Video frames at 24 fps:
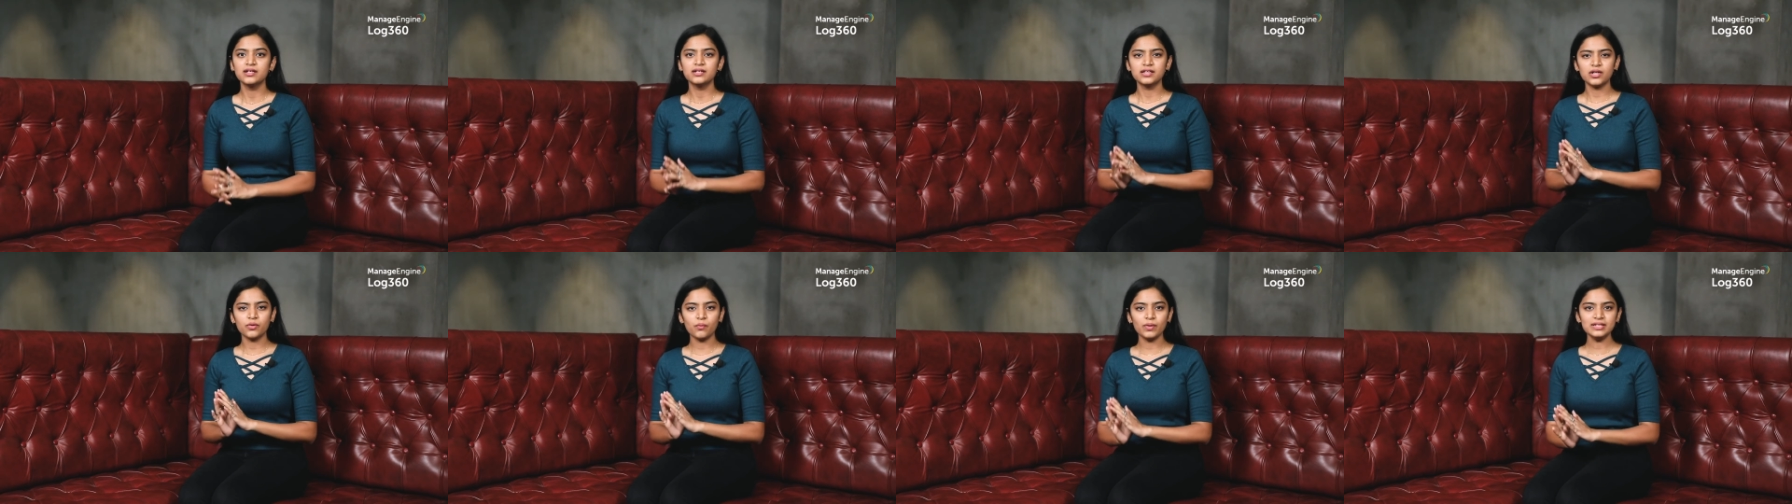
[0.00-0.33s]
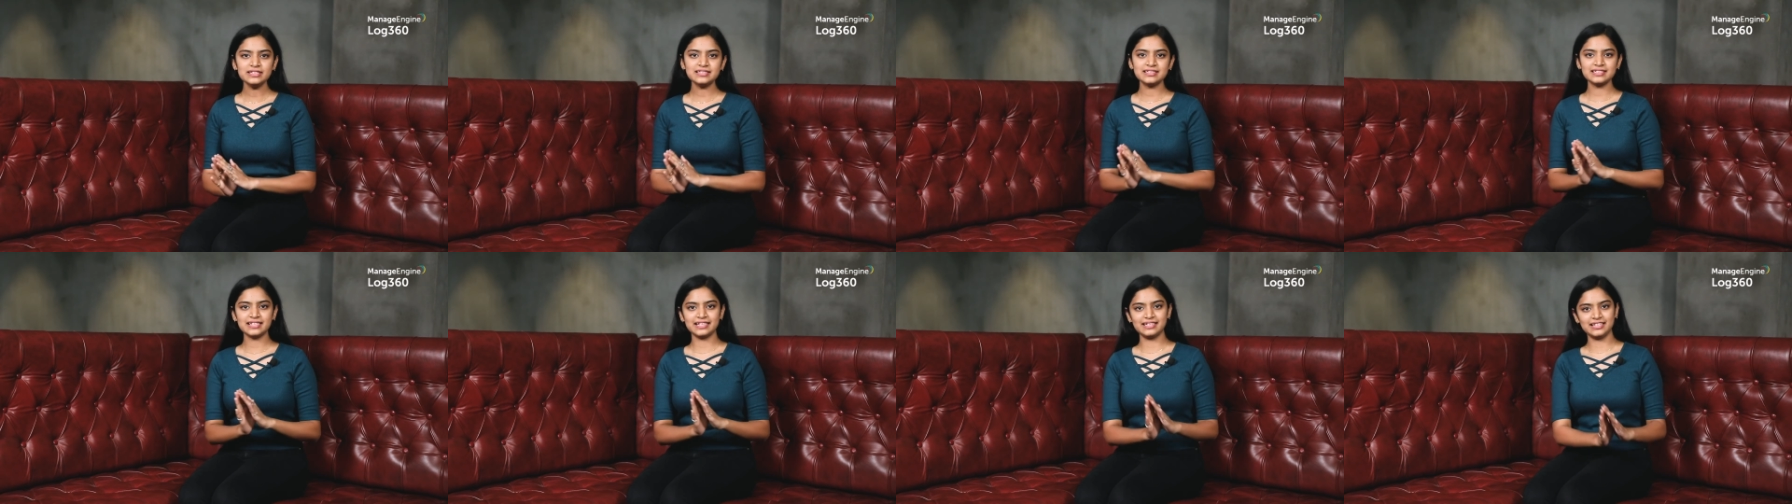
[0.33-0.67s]
Now,
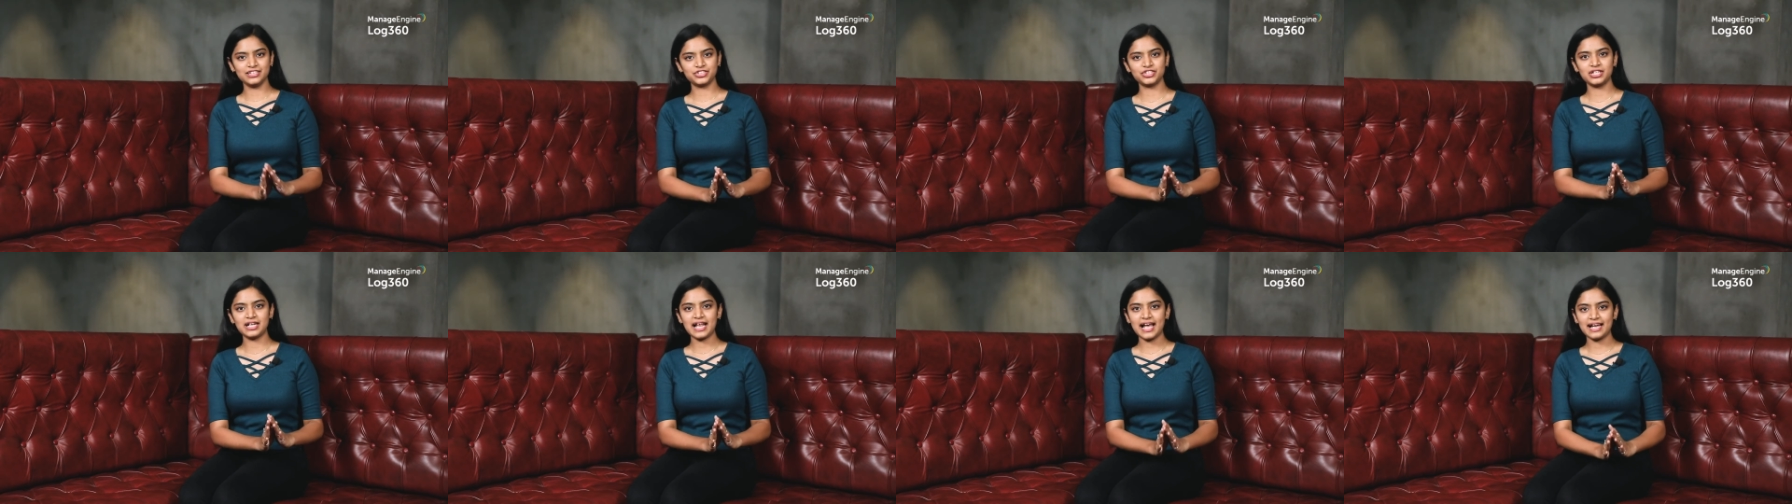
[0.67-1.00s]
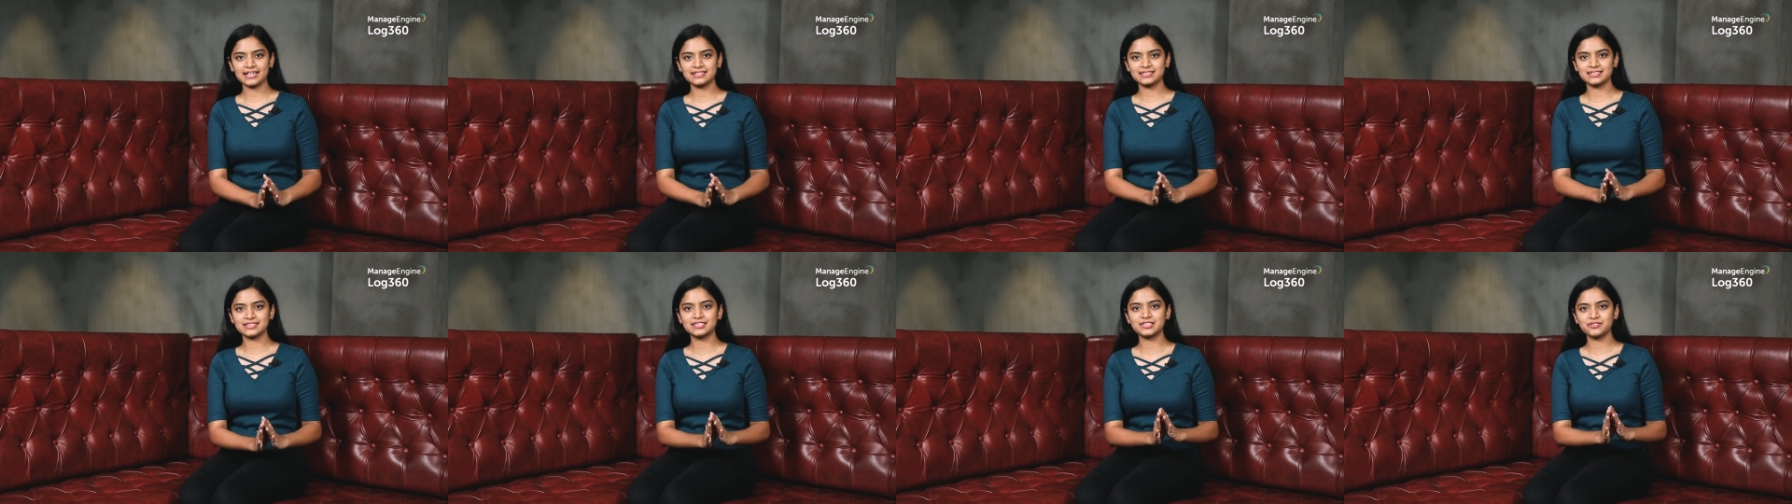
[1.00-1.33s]
once the initial
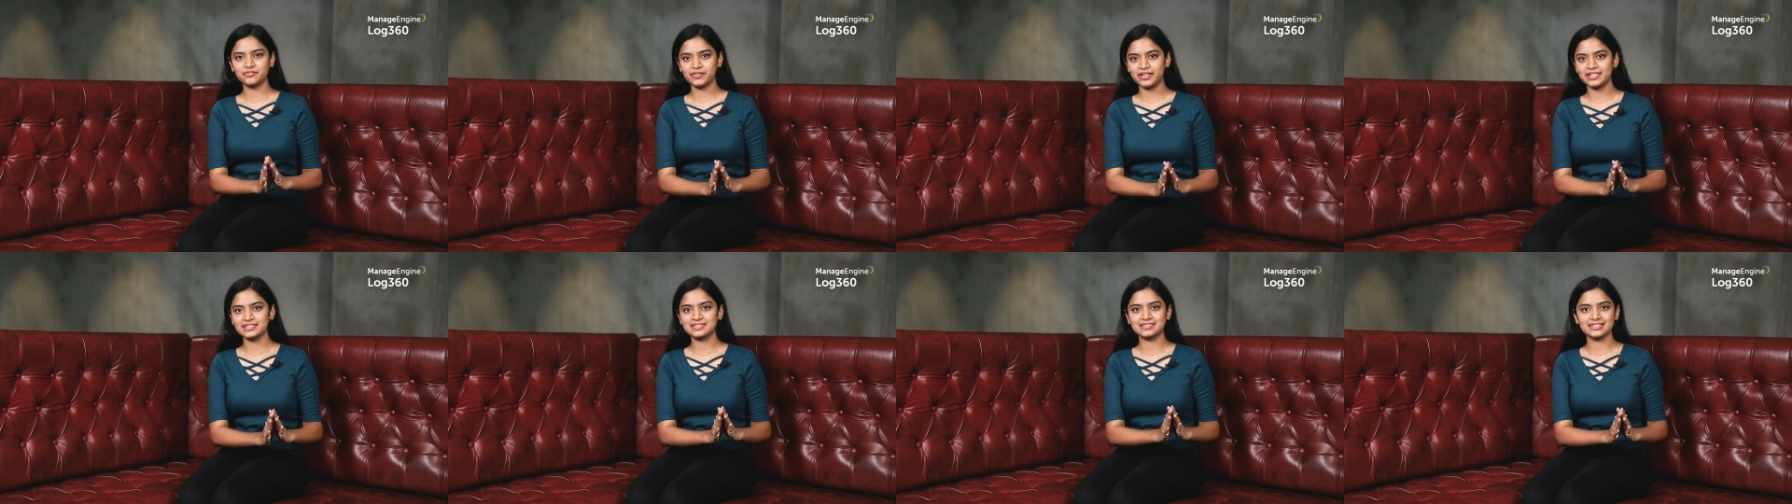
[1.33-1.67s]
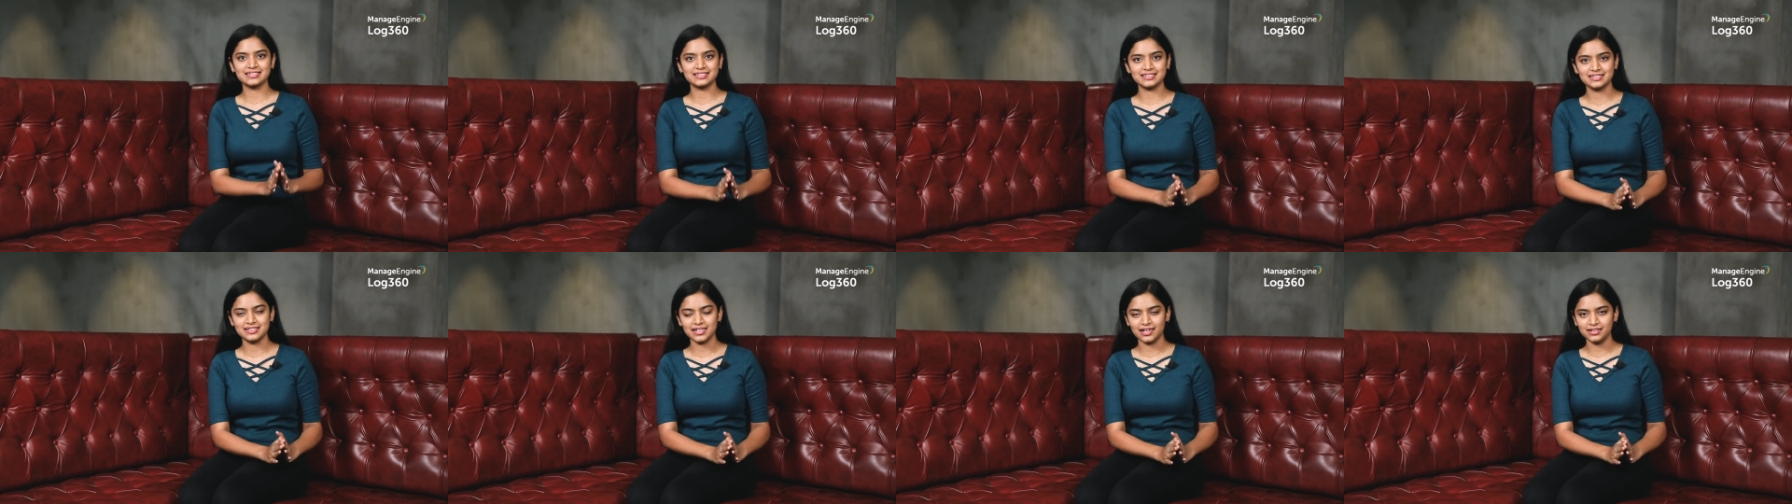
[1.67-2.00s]
access phase
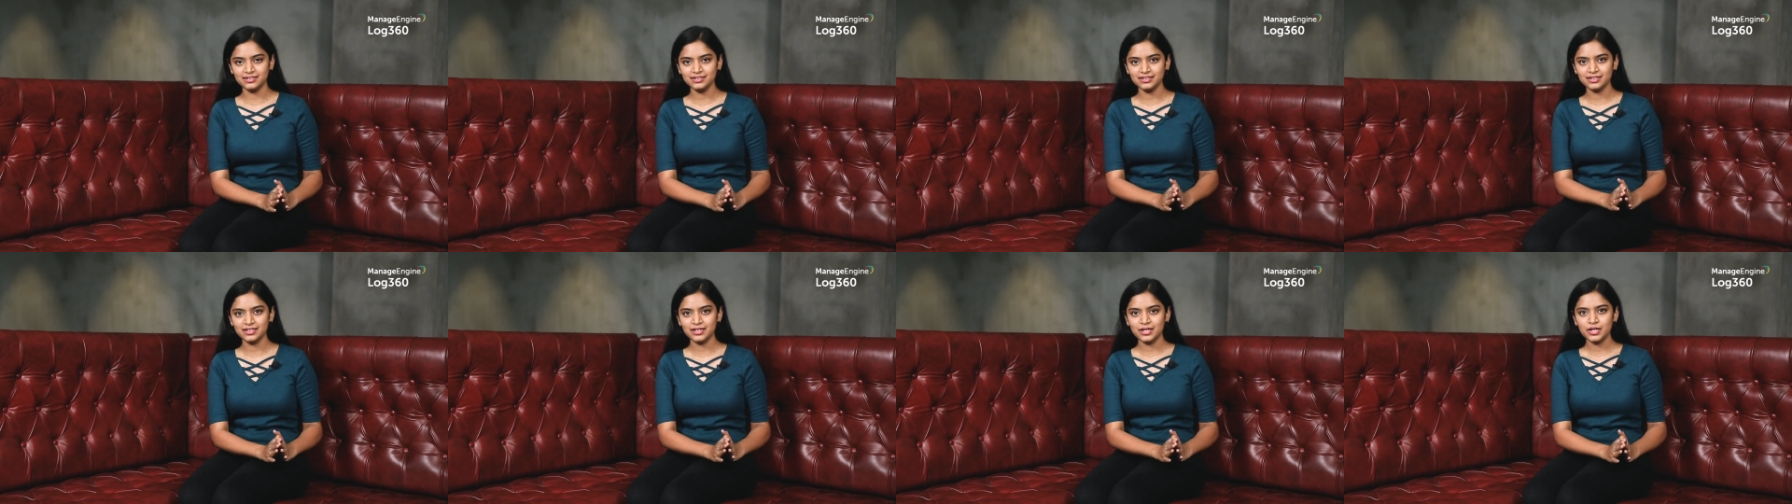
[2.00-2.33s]
is done,